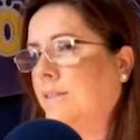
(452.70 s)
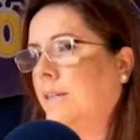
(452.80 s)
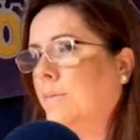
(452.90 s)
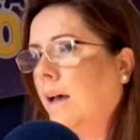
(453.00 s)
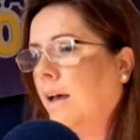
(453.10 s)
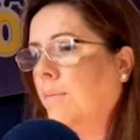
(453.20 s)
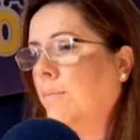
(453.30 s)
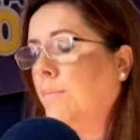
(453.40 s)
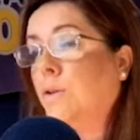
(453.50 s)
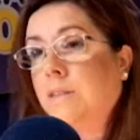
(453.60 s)
building
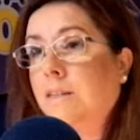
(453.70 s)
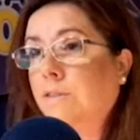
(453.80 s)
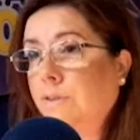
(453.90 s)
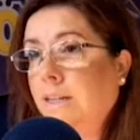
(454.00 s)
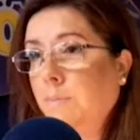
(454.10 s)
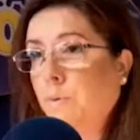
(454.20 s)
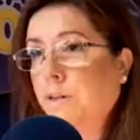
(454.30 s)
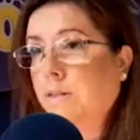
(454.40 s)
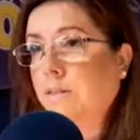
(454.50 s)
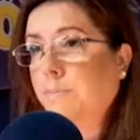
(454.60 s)
muscle is really
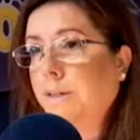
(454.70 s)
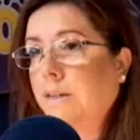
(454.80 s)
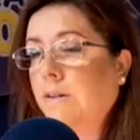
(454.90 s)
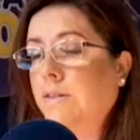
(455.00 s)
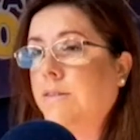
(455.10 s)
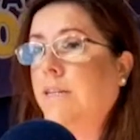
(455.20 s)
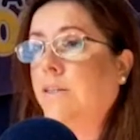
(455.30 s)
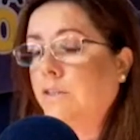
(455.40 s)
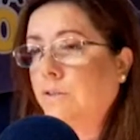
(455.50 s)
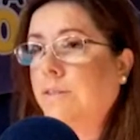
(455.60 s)
important
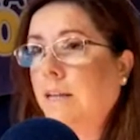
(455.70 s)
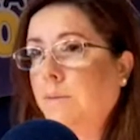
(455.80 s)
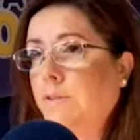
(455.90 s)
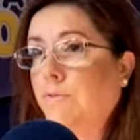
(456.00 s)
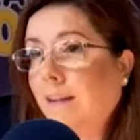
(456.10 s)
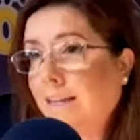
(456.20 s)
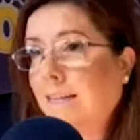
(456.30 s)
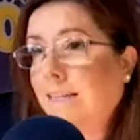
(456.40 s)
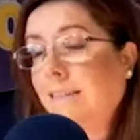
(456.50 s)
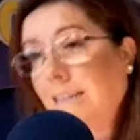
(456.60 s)
because it does help to
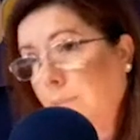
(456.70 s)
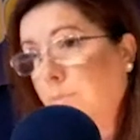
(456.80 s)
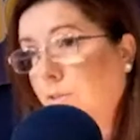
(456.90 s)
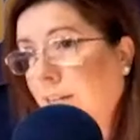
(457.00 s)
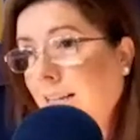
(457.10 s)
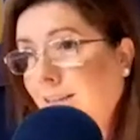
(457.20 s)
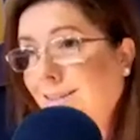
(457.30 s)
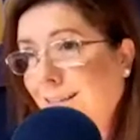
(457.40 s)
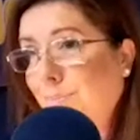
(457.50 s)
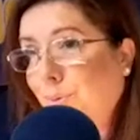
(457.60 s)
regulate, and it helps to
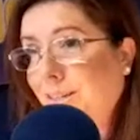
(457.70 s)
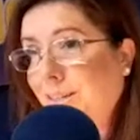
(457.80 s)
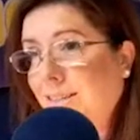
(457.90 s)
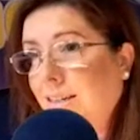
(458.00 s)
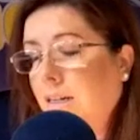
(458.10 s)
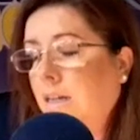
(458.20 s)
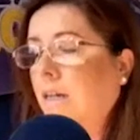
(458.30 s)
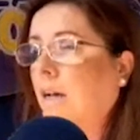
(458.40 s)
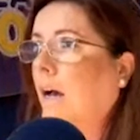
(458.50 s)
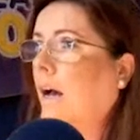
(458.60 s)
regulate the set point.
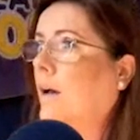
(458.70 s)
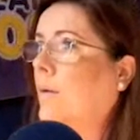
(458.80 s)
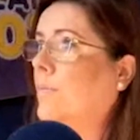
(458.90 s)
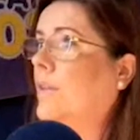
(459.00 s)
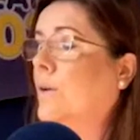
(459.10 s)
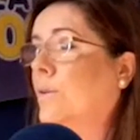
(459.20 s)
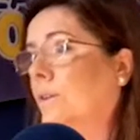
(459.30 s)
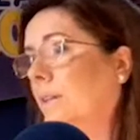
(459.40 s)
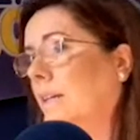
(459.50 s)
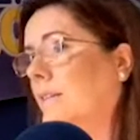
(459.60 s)

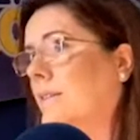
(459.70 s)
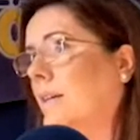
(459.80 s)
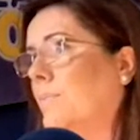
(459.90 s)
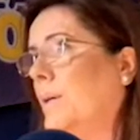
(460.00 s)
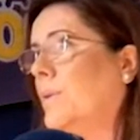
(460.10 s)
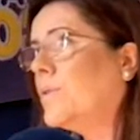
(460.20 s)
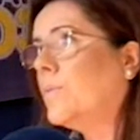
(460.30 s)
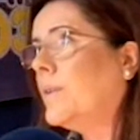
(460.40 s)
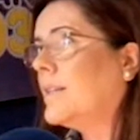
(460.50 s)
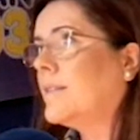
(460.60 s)
The other things that
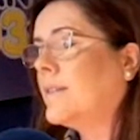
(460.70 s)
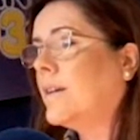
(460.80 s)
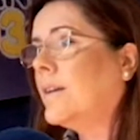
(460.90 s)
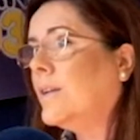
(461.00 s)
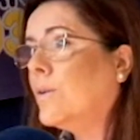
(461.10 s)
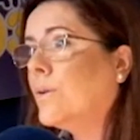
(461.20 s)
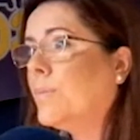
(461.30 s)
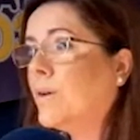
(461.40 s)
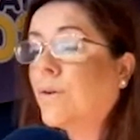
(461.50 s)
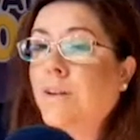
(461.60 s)
people don't necessarily
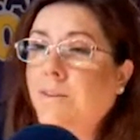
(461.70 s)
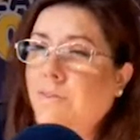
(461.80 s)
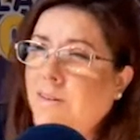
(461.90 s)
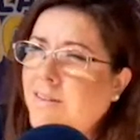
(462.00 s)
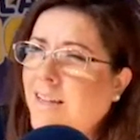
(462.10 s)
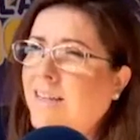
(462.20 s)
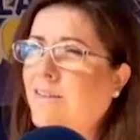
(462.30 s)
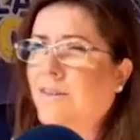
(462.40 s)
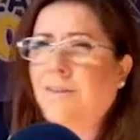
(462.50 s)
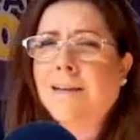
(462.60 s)
know about or even
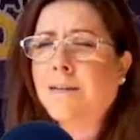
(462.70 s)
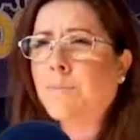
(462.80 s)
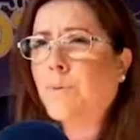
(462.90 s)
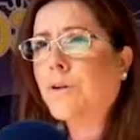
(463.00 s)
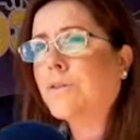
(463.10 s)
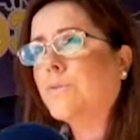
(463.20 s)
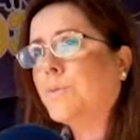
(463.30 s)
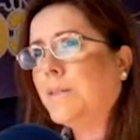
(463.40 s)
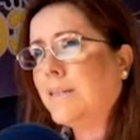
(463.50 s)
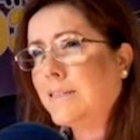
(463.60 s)
think that they're that
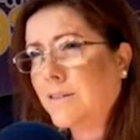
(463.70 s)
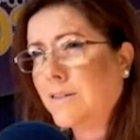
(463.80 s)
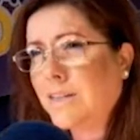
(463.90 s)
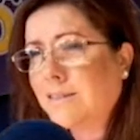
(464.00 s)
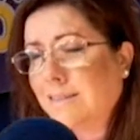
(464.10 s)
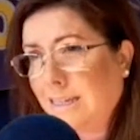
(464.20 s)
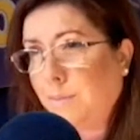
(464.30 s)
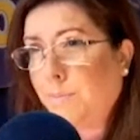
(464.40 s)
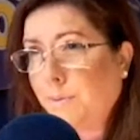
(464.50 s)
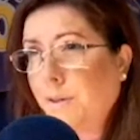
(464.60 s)
important would be things around
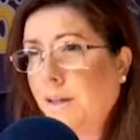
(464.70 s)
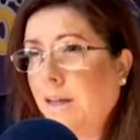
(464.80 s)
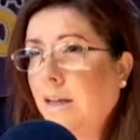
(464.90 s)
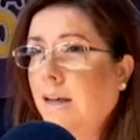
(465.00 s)
sleep